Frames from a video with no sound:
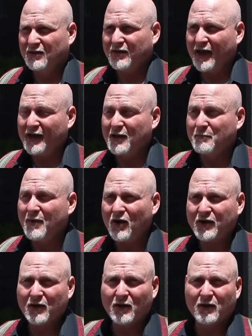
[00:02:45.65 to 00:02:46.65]
Okay, in
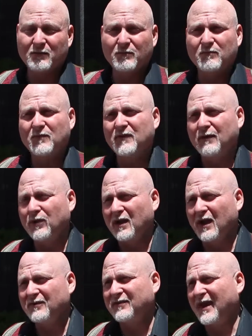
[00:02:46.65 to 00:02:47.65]
America, they
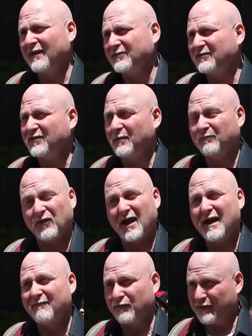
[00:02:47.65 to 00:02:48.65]
realize they have to tip for
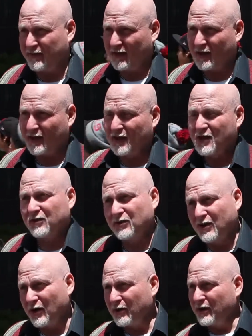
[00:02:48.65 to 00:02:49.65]
everything.
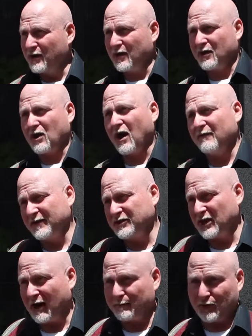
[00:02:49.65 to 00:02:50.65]
You go to a coffee
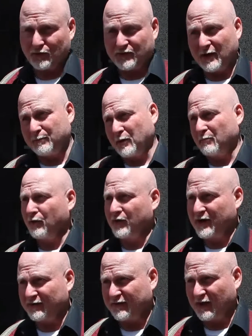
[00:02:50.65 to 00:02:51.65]
shop, you tip your
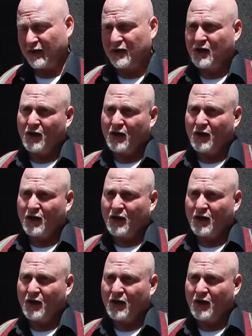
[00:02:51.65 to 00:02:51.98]
barista.